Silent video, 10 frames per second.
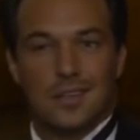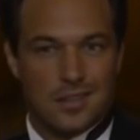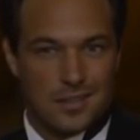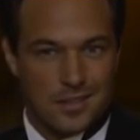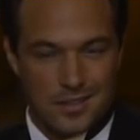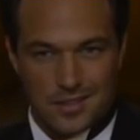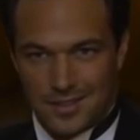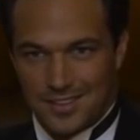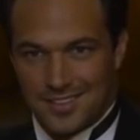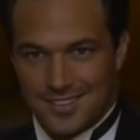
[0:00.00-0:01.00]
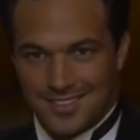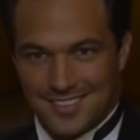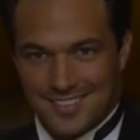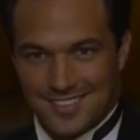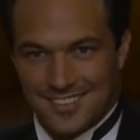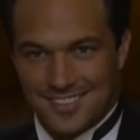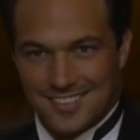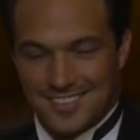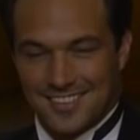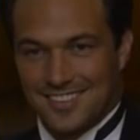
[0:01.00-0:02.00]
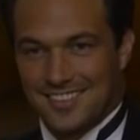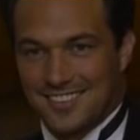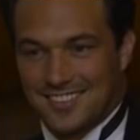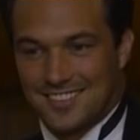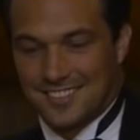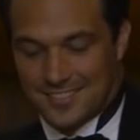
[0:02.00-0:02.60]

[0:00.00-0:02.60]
Nobody speaks.